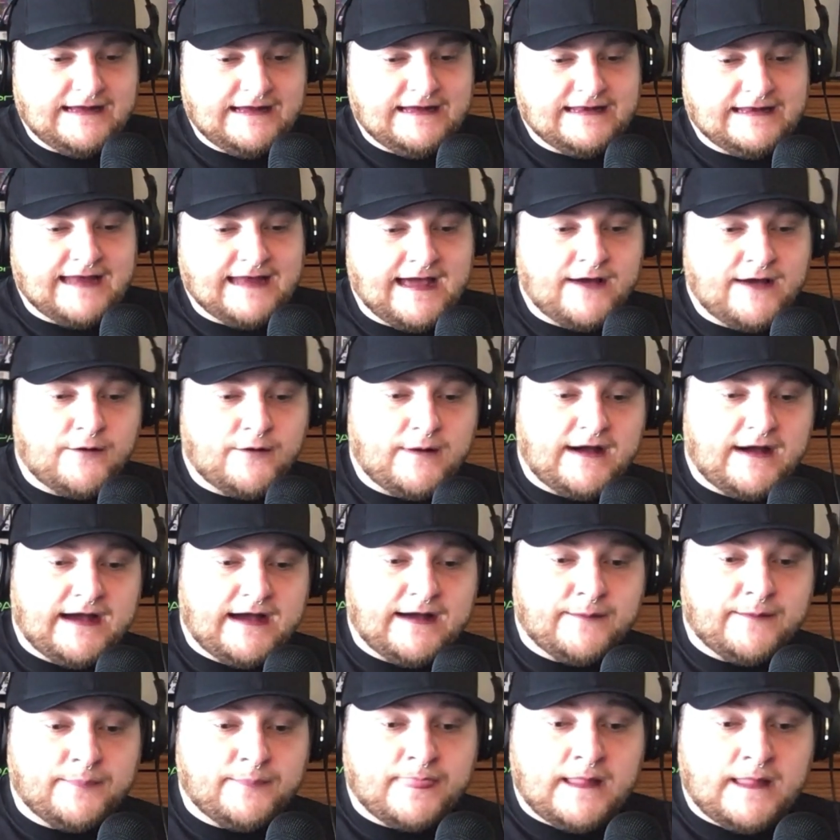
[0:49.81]

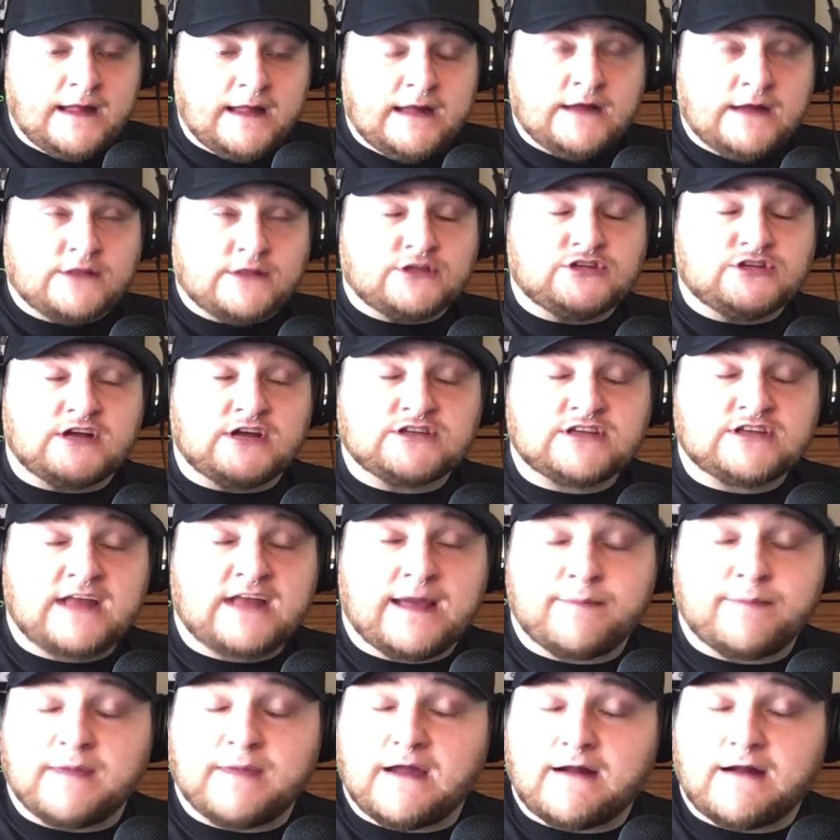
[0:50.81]
Now, the Jon Jon
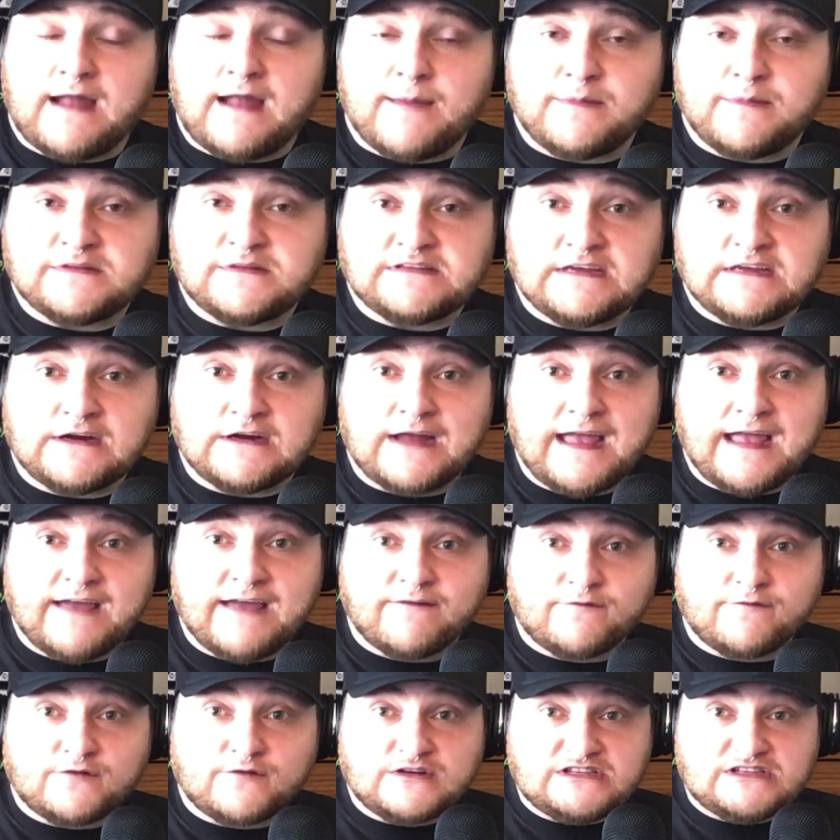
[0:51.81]
Happy Hour happens here
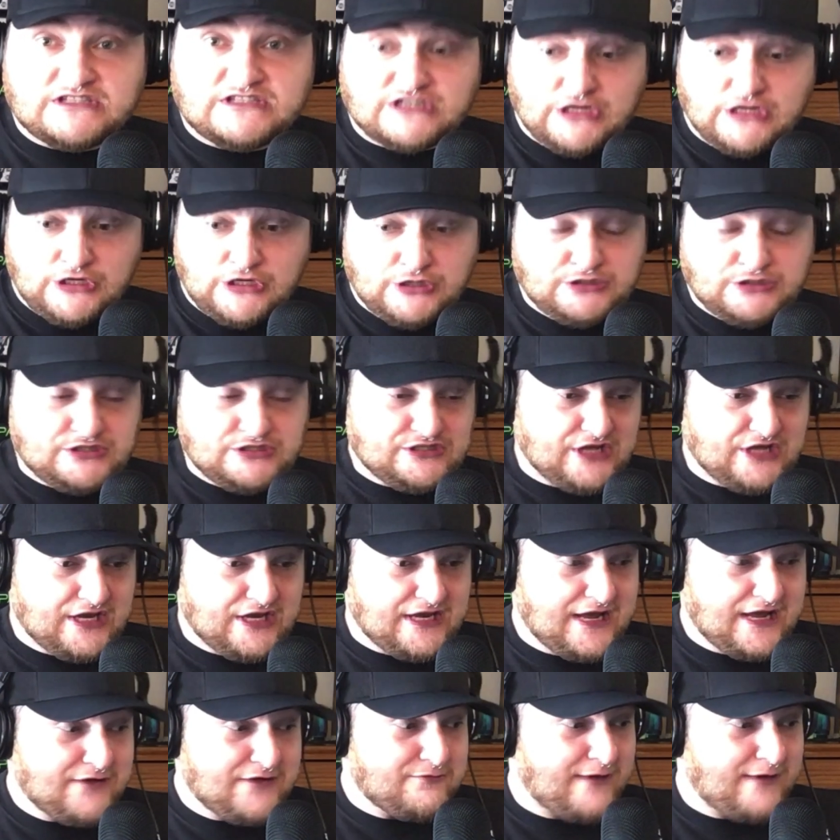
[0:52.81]
every single
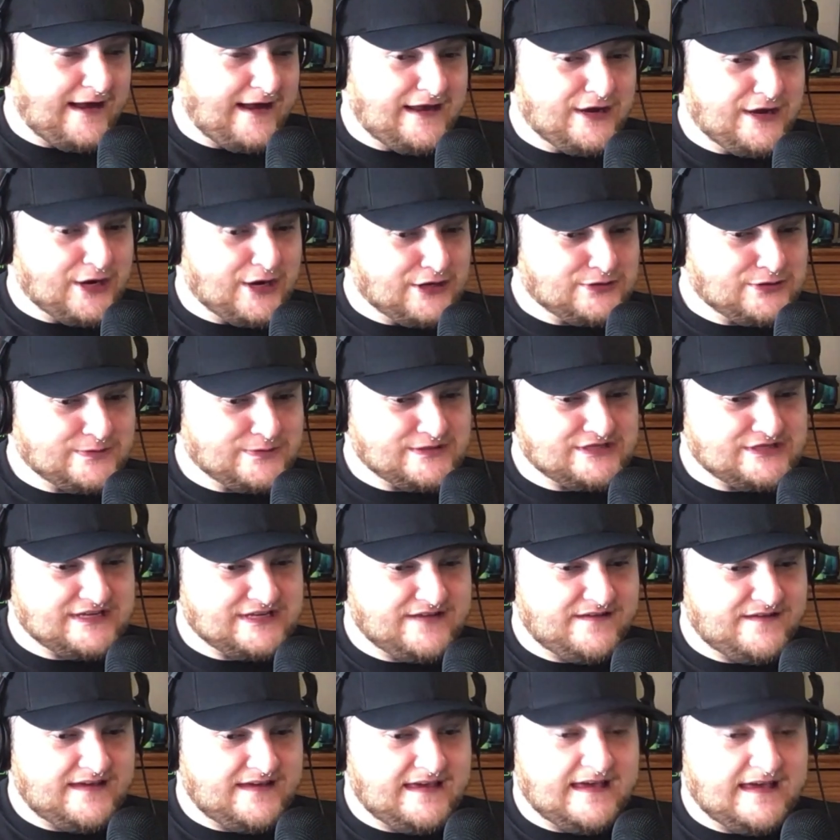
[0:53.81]
Sunday right here on Twitch
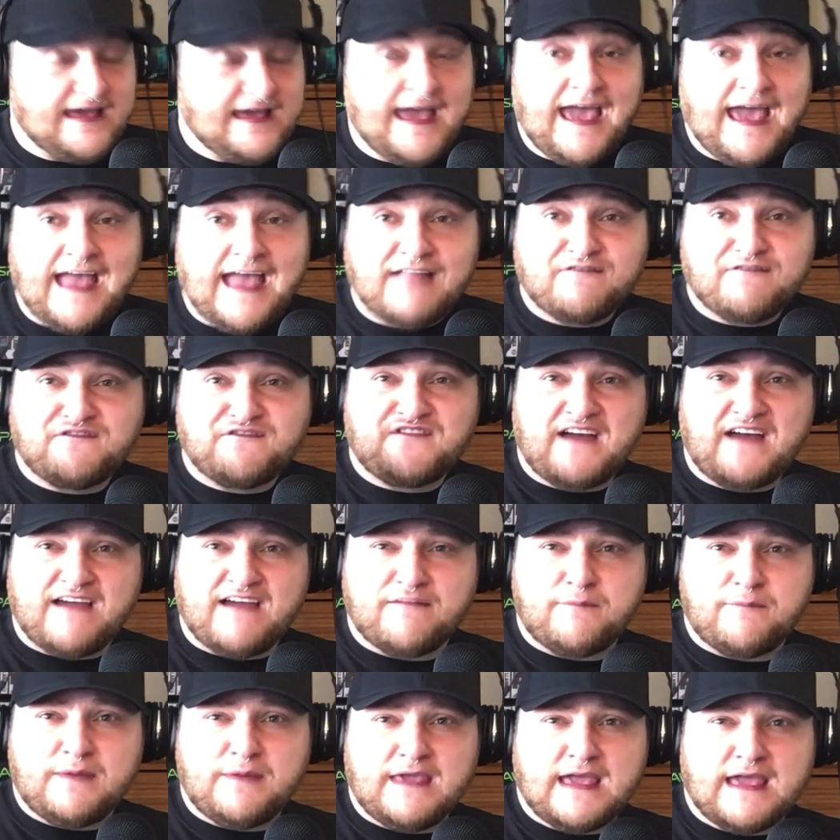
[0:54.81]
TV at
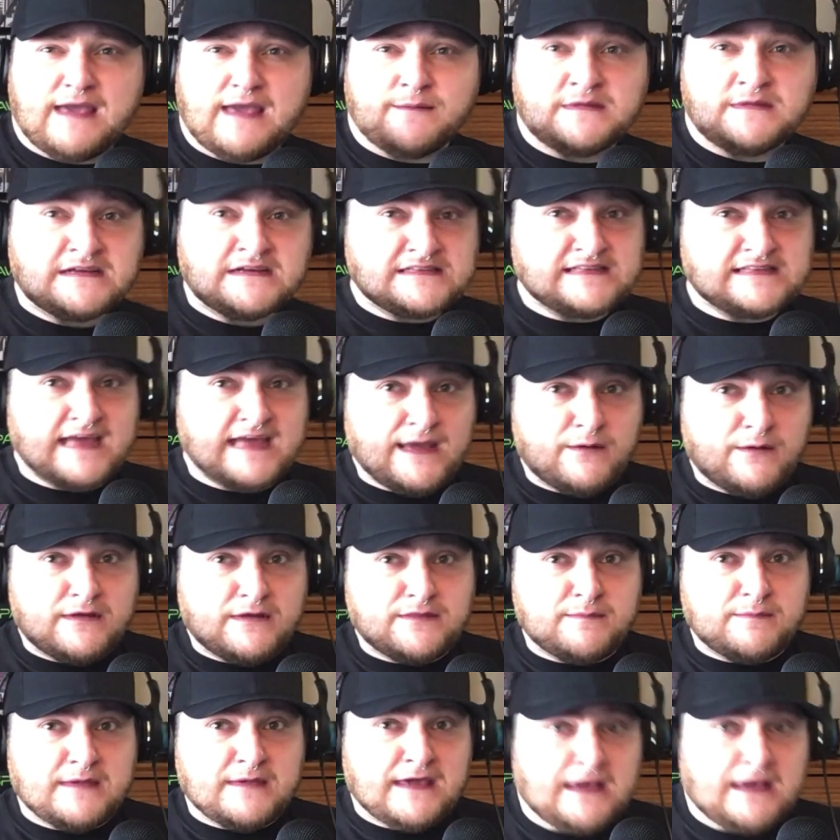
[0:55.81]
5 p.m. Say it
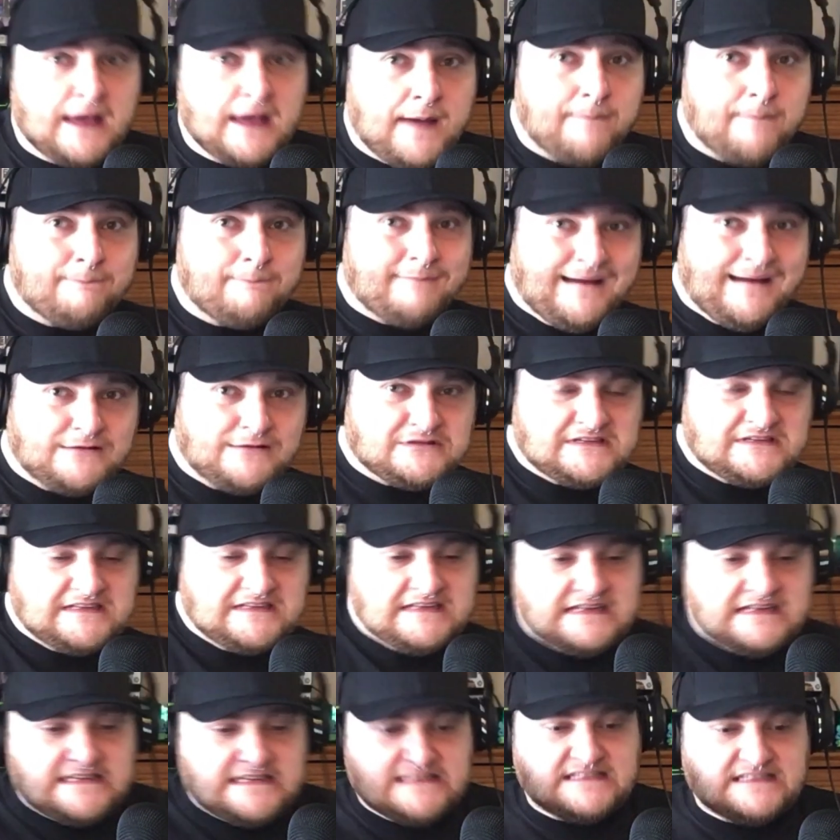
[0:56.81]
with me, Mountain
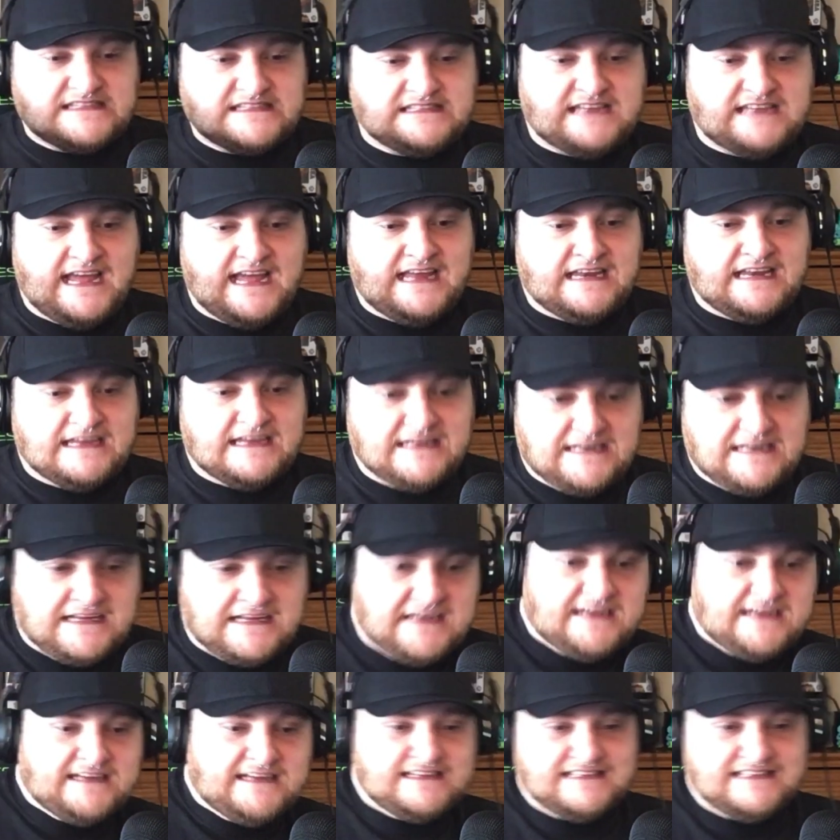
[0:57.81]
Standard
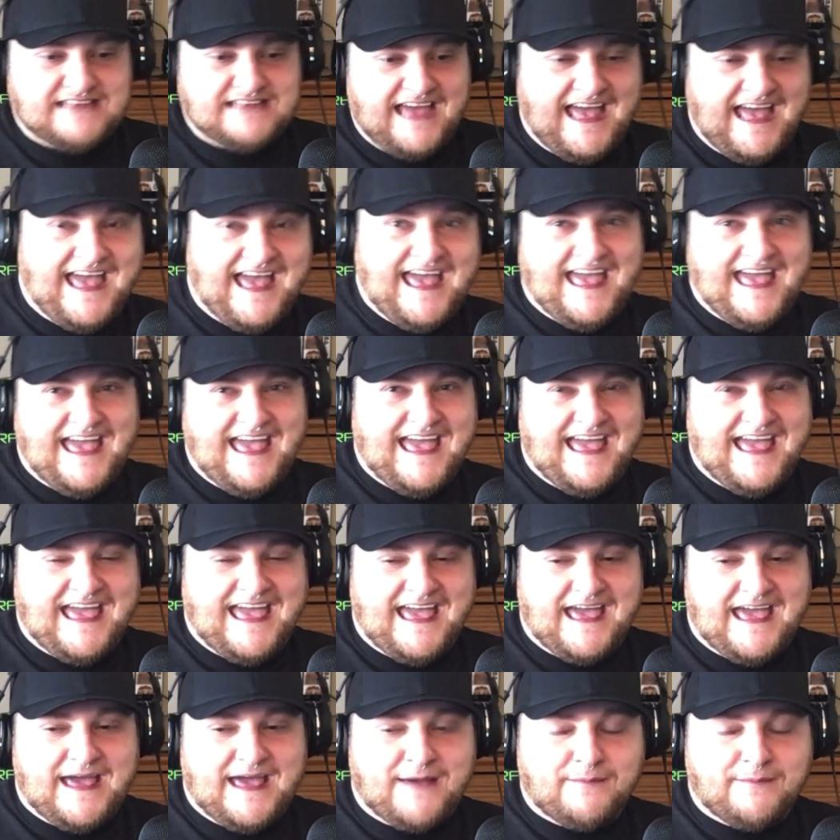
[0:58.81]
Time.